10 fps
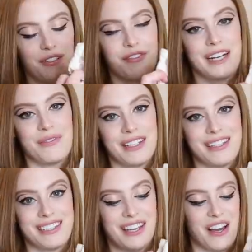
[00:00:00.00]
Couldn't
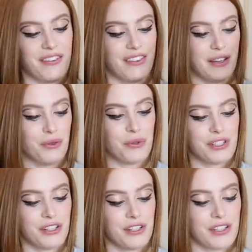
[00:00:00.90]
recommend these enough. They were
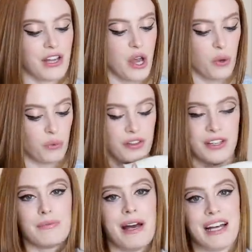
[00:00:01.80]
also just one
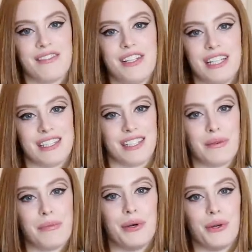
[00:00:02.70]
of those pairs of jeans
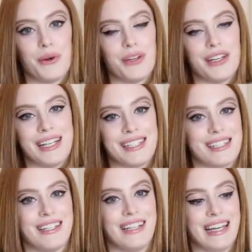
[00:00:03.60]
that you put on and
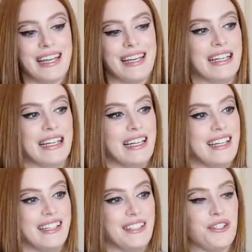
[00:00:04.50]
instantly
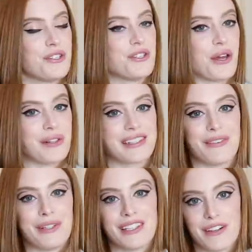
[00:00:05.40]
you just know it's
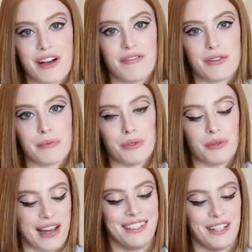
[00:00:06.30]
going to be so
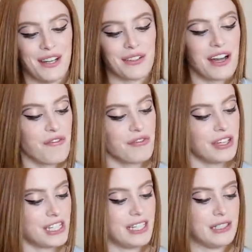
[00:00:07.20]
comfortable. And you know,
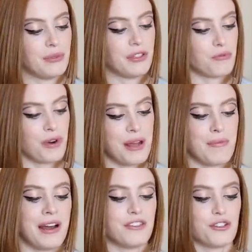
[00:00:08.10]
comfy jeans with the
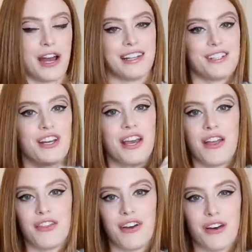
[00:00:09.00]
right amount of stretch
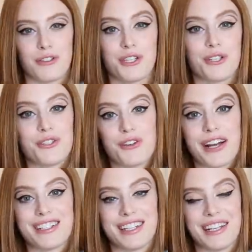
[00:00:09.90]
that aren't too
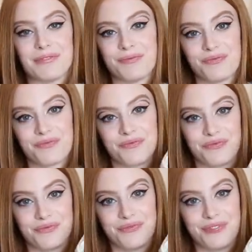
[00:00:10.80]
stretchy.
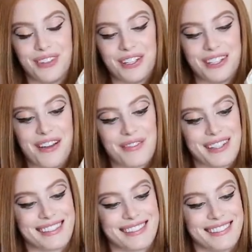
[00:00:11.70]
I just love
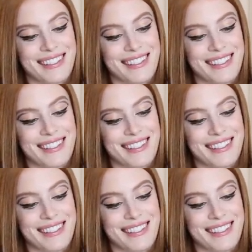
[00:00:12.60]
these.